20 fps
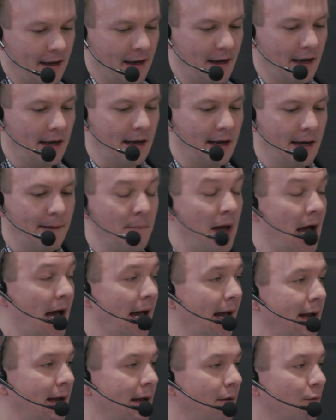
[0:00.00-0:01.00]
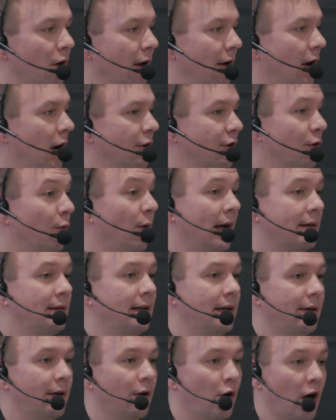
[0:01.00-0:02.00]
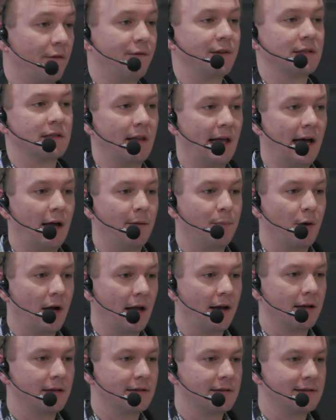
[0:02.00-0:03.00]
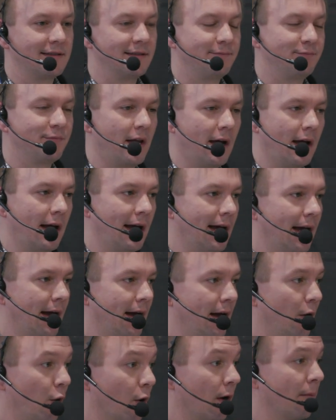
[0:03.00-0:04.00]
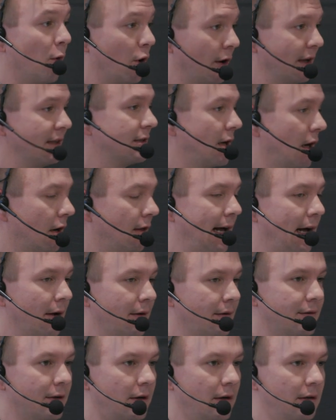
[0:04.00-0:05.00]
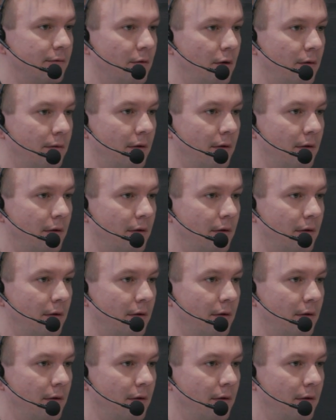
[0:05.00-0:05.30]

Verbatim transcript: Um, I run our direct and office cloud products, uh, or Morningstar Cloud as they're